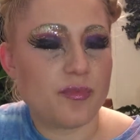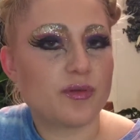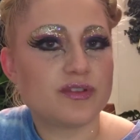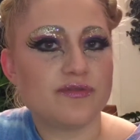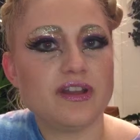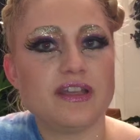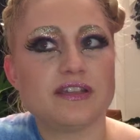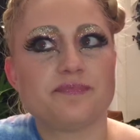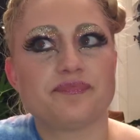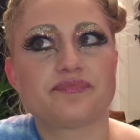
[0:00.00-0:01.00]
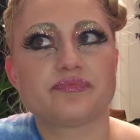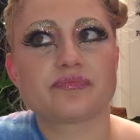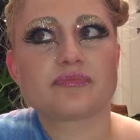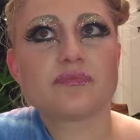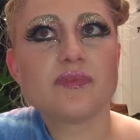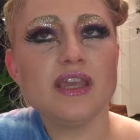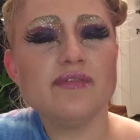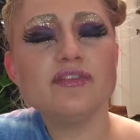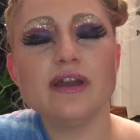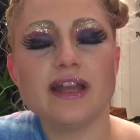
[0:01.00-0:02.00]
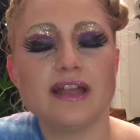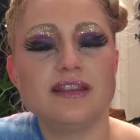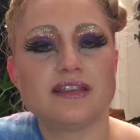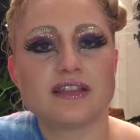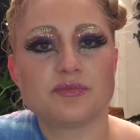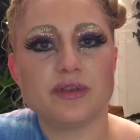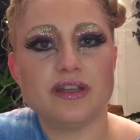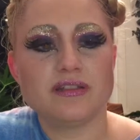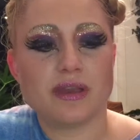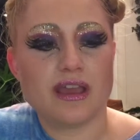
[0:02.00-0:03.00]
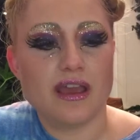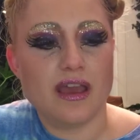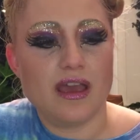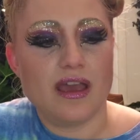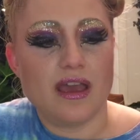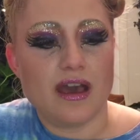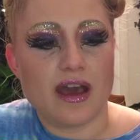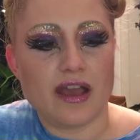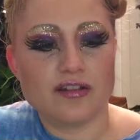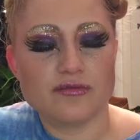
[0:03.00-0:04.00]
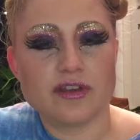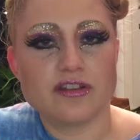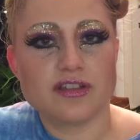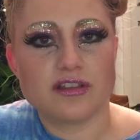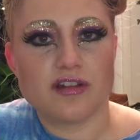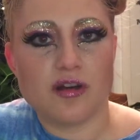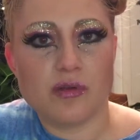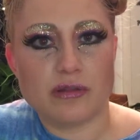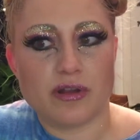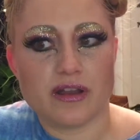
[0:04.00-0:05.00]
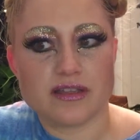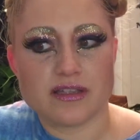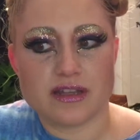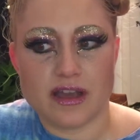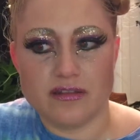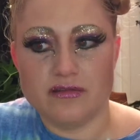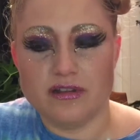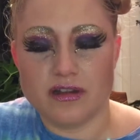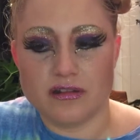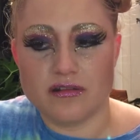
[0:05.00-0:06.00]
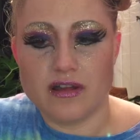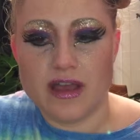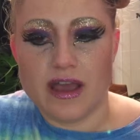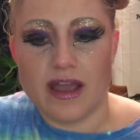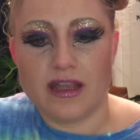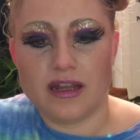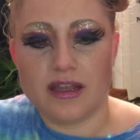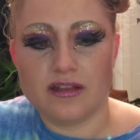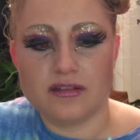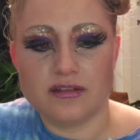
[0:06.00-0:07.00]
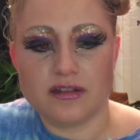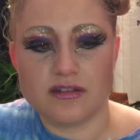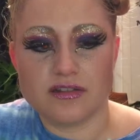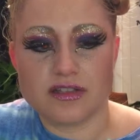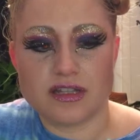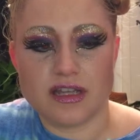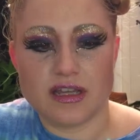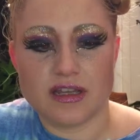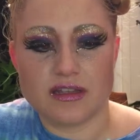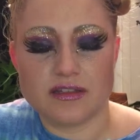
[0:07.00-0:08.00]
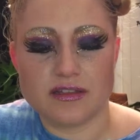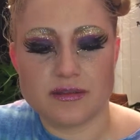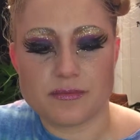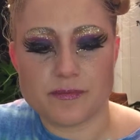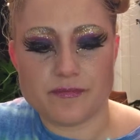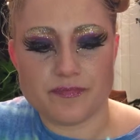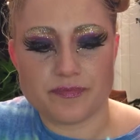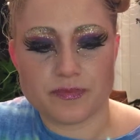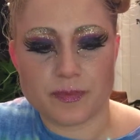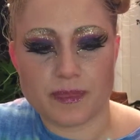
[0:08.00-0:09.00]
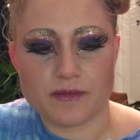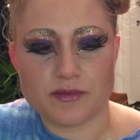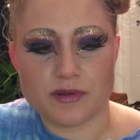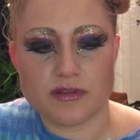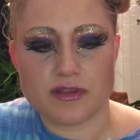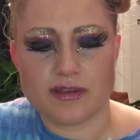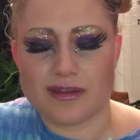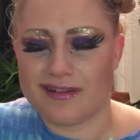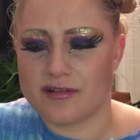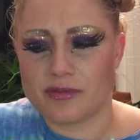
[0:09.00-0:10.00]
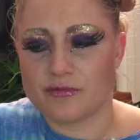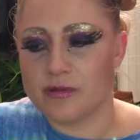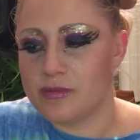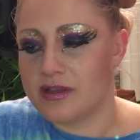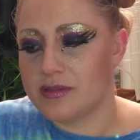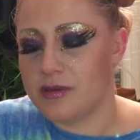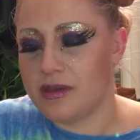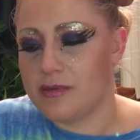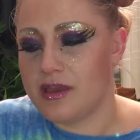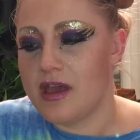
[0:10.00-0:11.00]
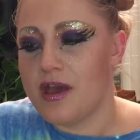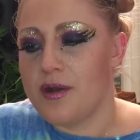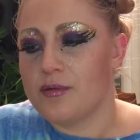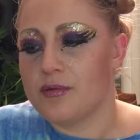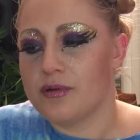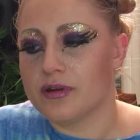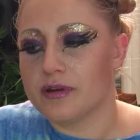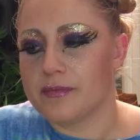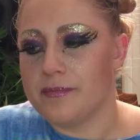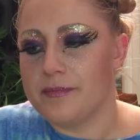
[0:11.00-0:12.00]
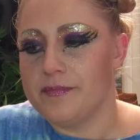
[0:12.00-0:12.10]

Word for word: But what's funny is, even though I'd had things explained to me, I couldn't really understand the callback process and how and I couldn't understand, there was one other thing, I don't know, about the ribbons maybe, or,